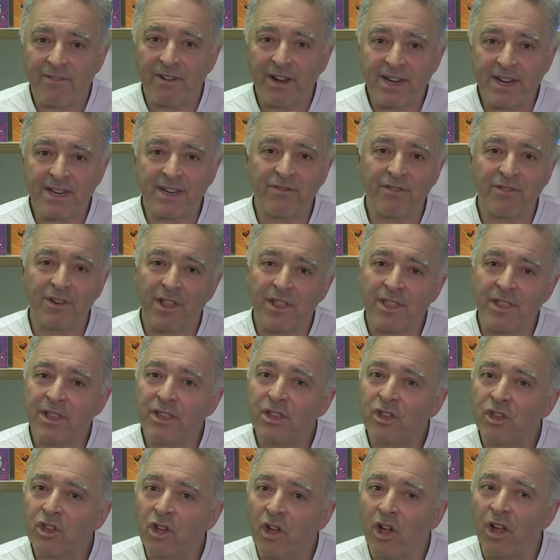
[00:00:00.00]
really different,
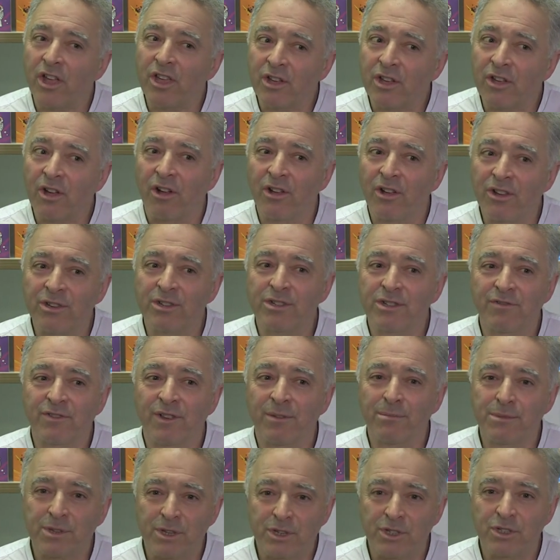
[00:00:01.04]
and you can't use a
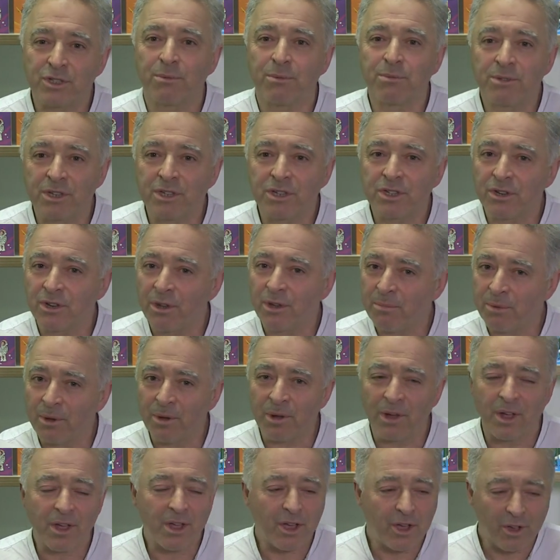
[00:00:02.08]
film to substitute a
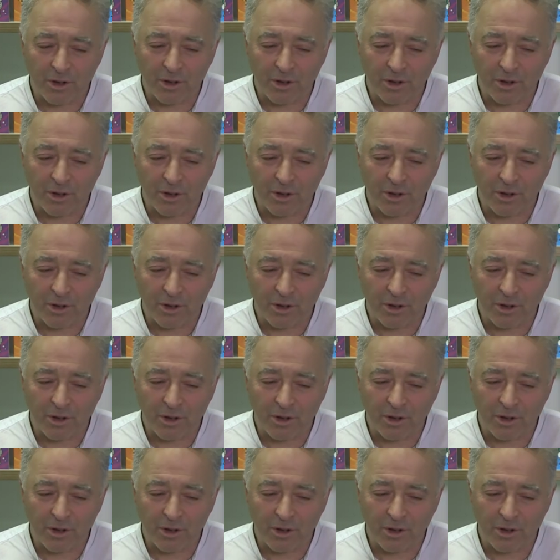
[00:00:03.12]
book